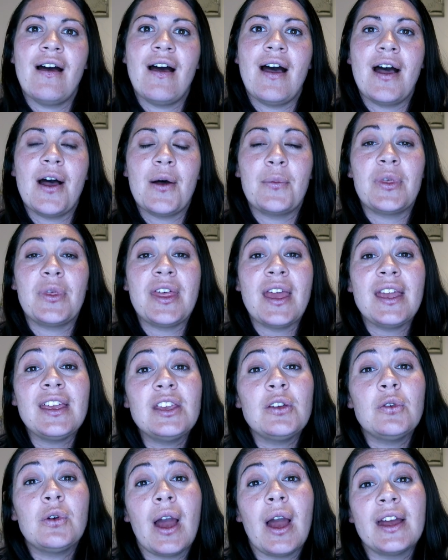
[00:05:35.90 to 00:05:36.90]
Um,
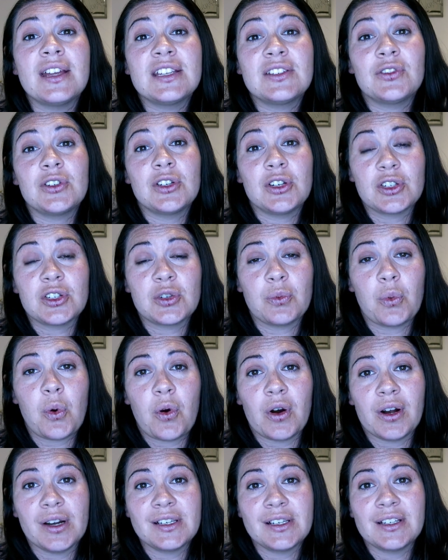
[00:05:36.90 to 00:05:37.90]
thank you guys for your
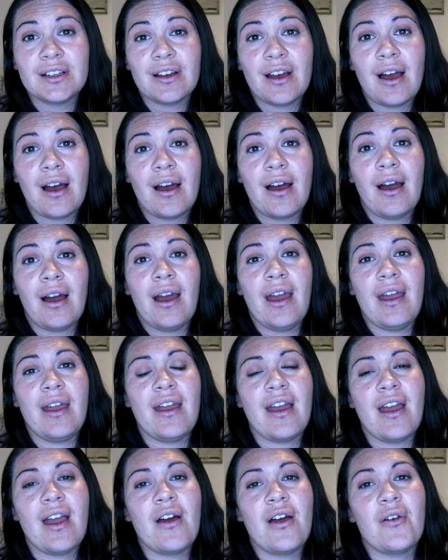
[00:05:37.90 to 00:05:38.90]
support.
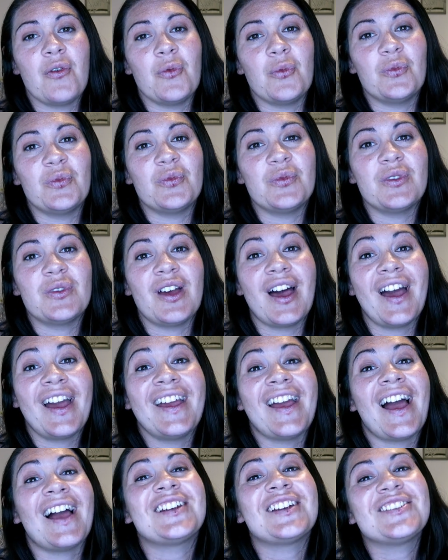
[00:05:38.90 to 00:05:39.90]
I am,
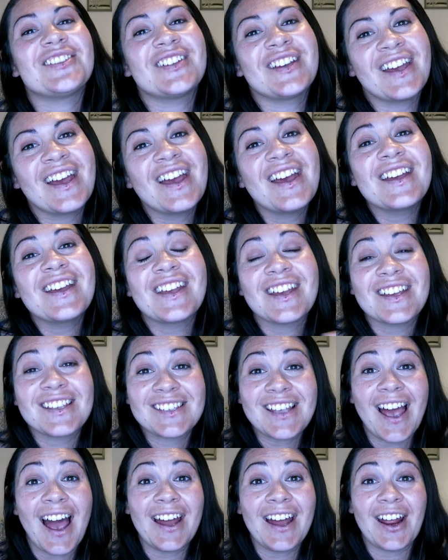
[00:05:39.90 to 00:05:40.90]
I actually get
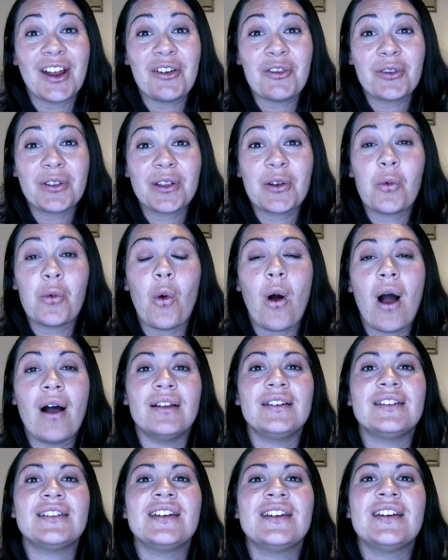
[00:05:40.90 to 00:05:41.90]
sad. I really
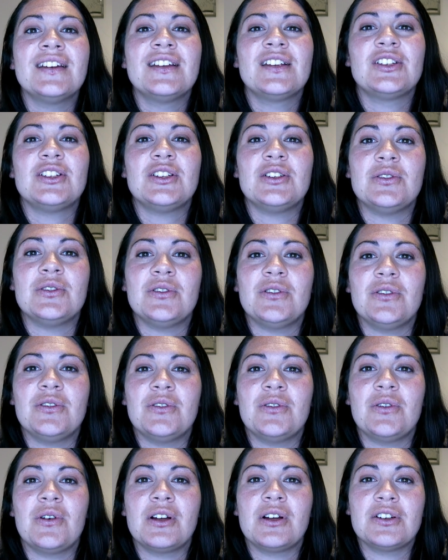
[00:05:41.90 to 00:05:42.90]
want
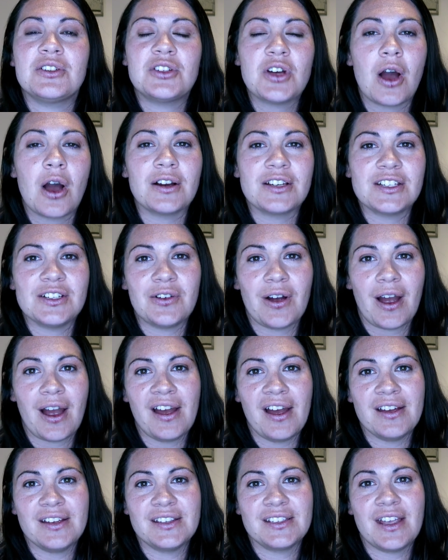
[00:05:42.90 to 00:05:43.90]
to talk to you
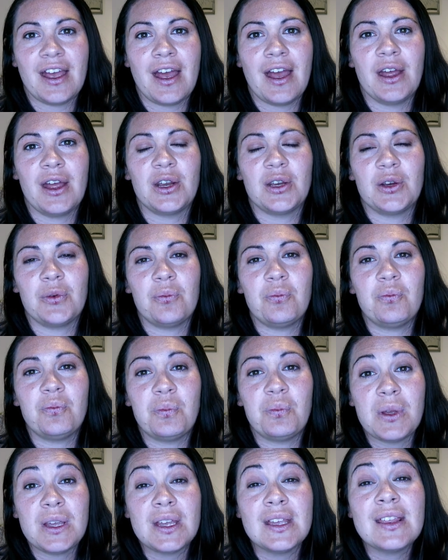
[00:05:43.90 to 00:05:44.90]
guys and
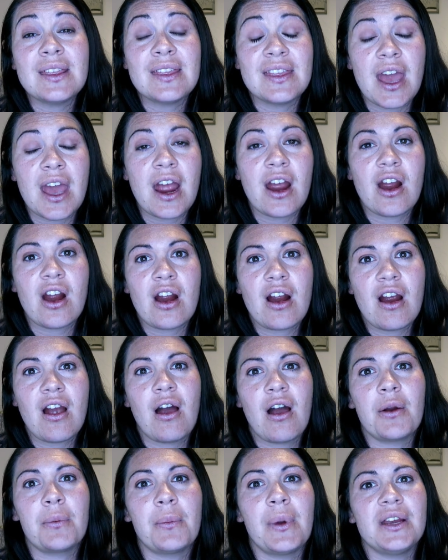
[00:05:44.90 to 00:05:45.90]
be there
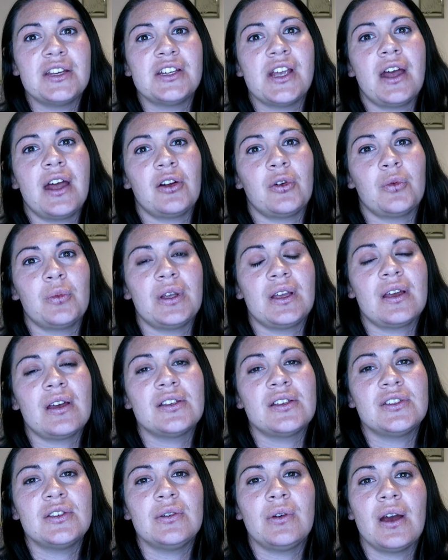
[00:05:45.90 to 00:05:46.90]
on my channel
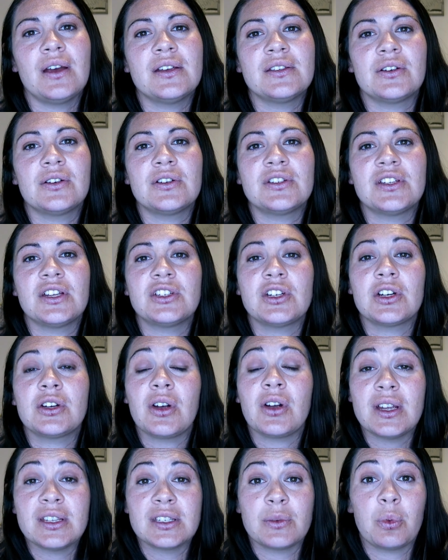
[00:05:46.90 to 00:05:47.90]
because you guys are such a
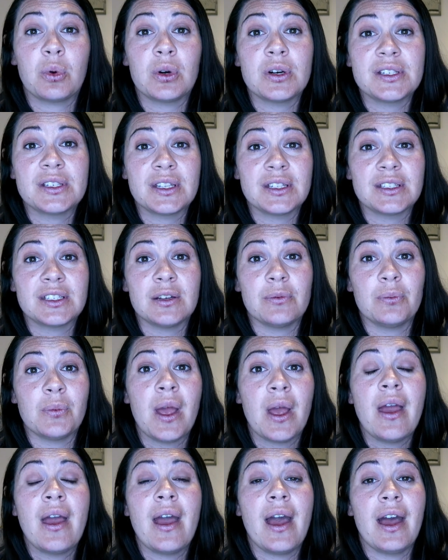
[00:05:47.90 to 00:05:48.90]
great support system
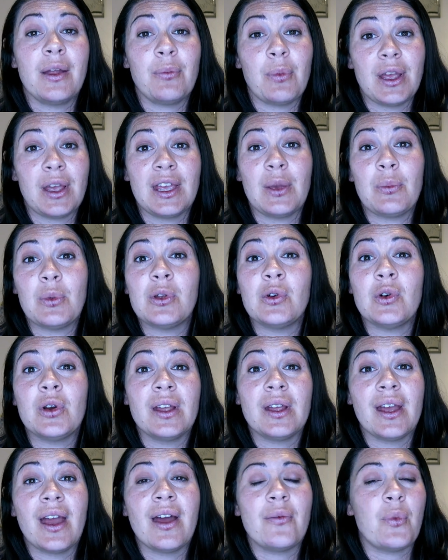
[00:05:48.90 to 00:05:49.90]
and my
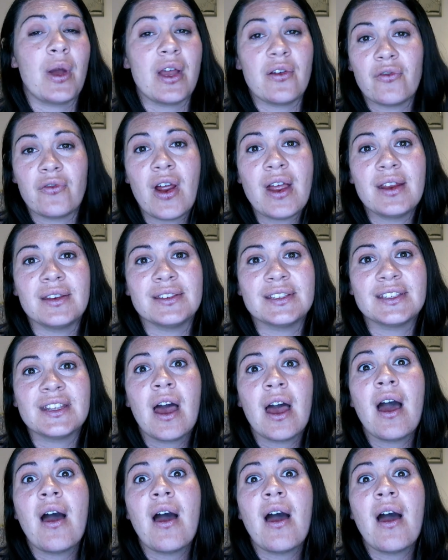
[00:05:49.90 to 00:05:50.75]
community and my friends